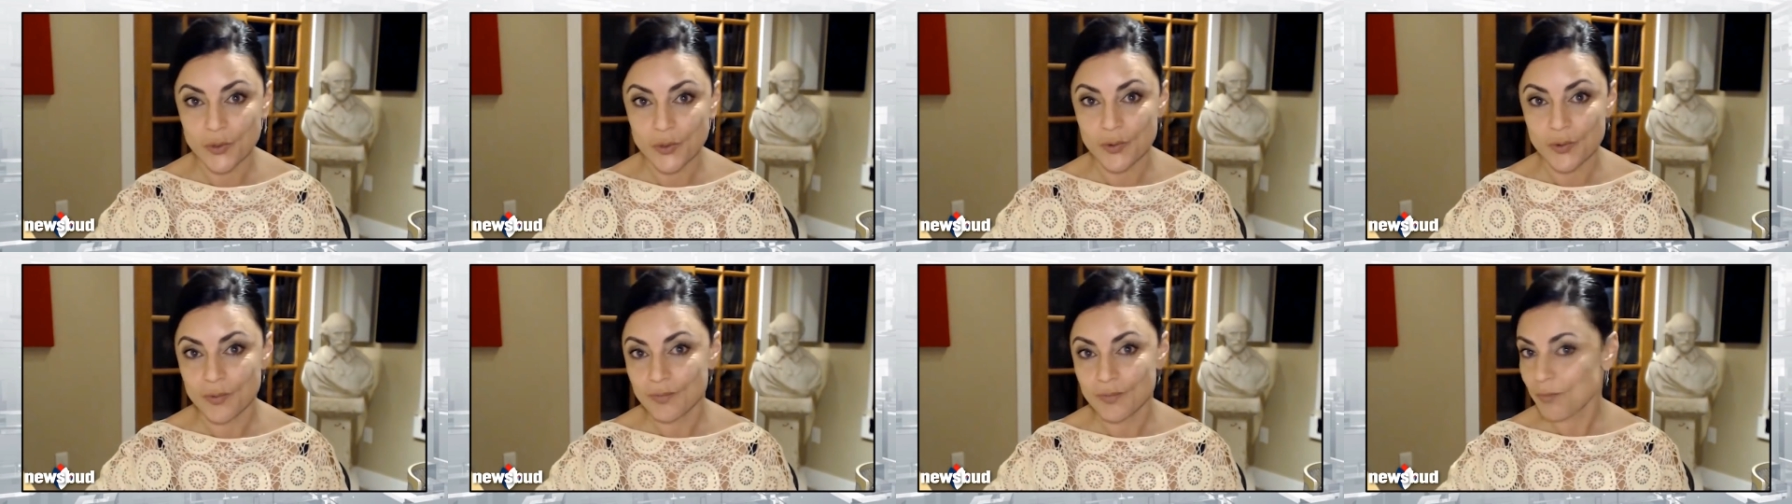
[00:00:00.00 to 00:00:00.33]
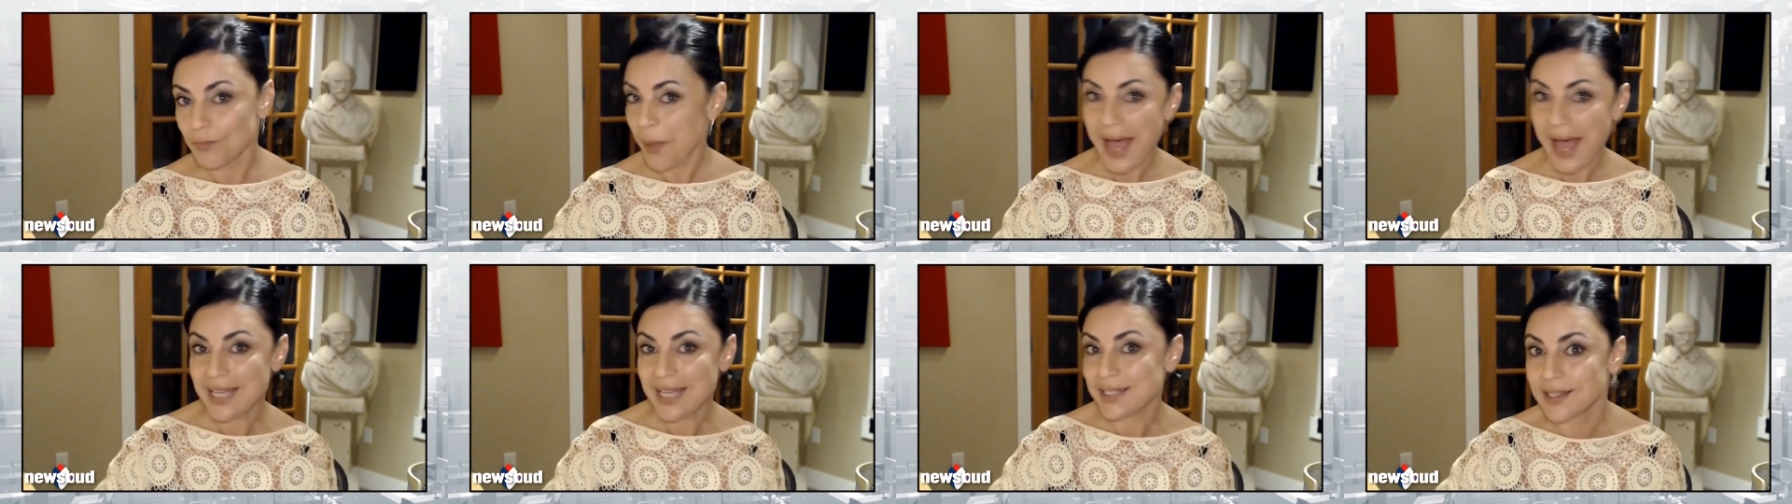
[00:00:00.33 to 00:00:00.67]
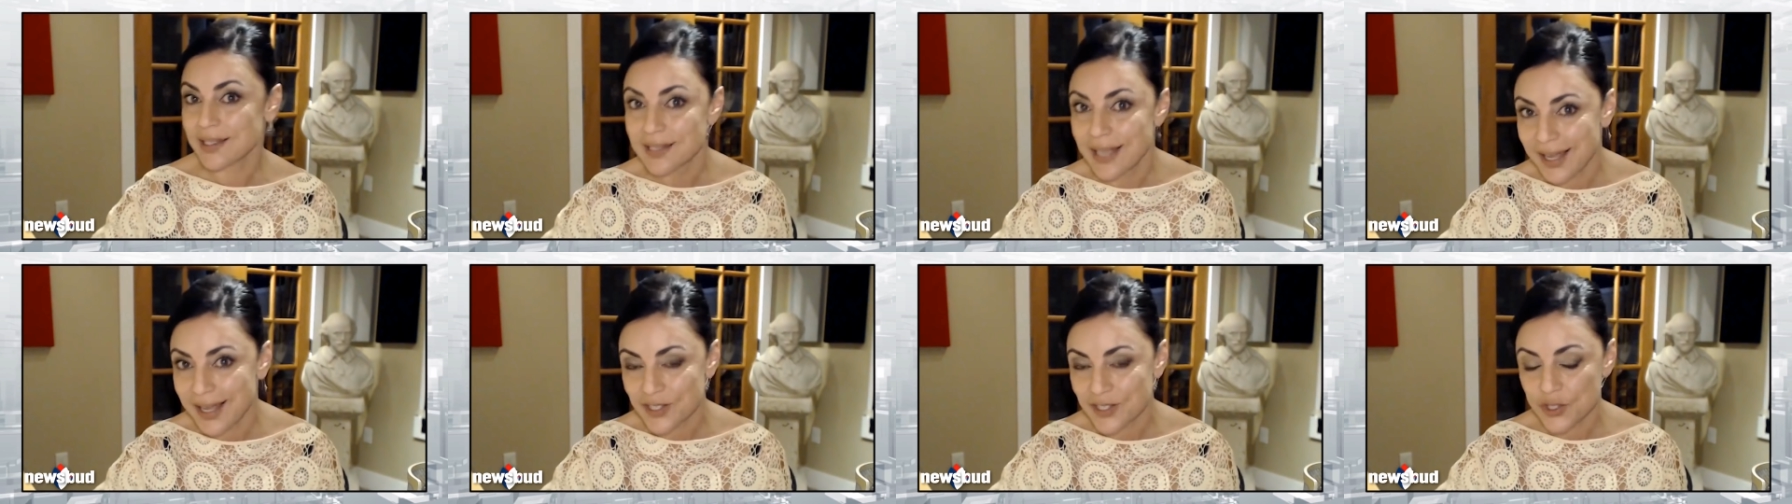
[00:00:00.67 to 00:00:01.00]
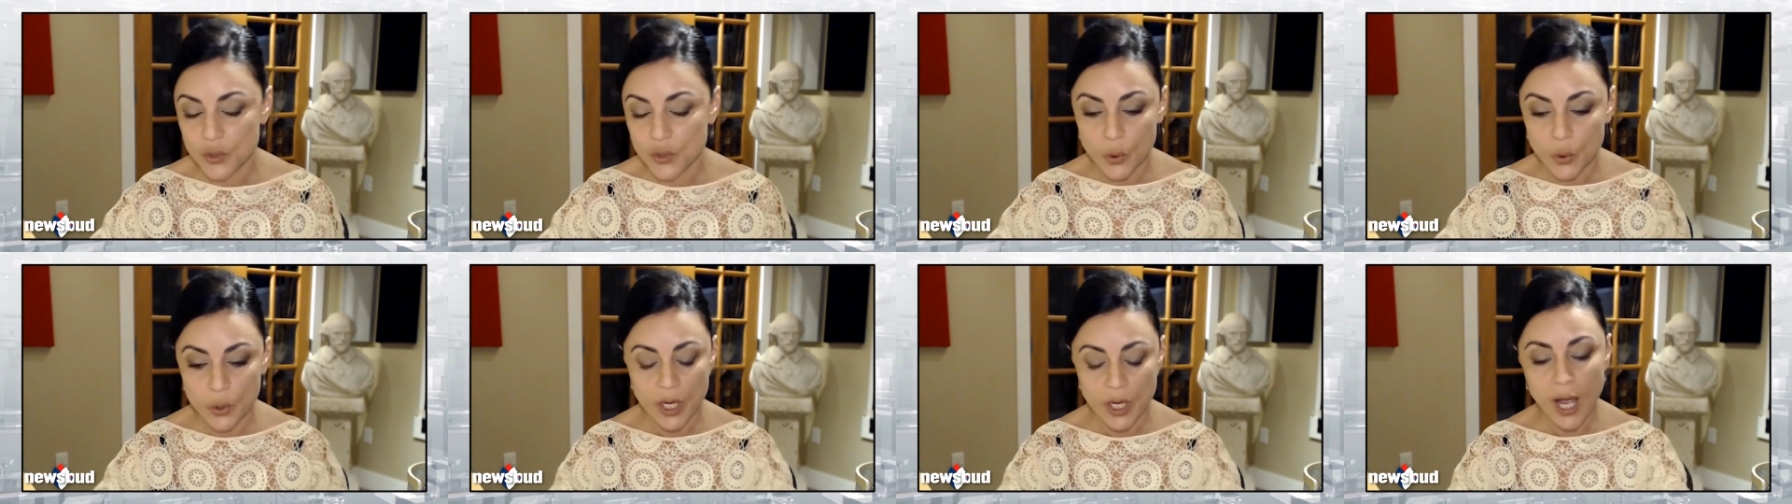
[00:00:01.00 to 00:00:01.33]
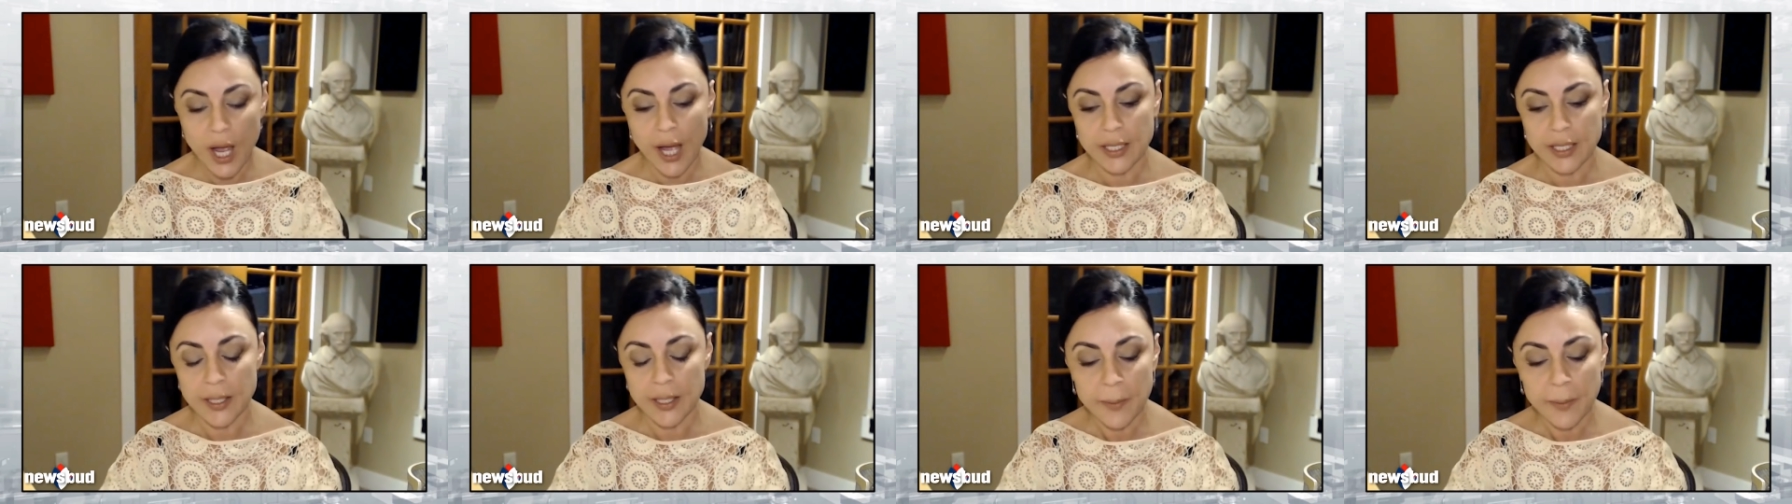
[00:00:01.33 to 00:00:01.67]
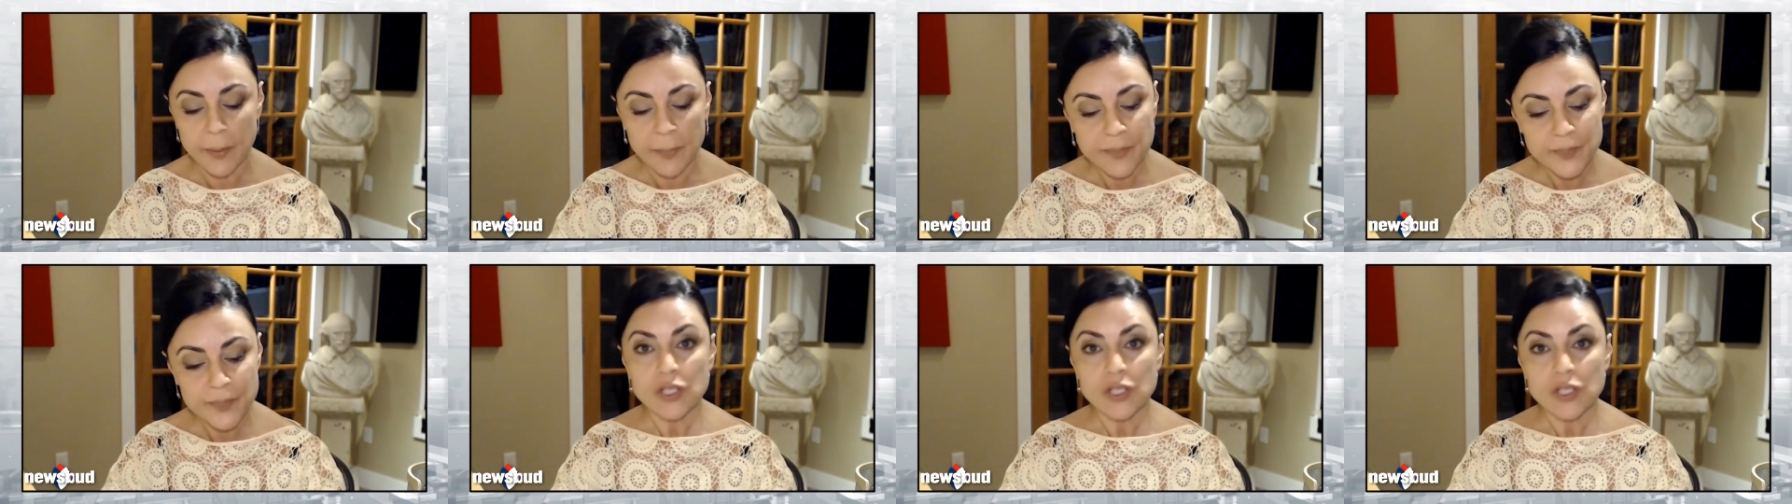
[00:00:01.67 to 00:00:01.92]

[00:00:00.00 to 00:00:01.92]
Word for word: to pass the test or not.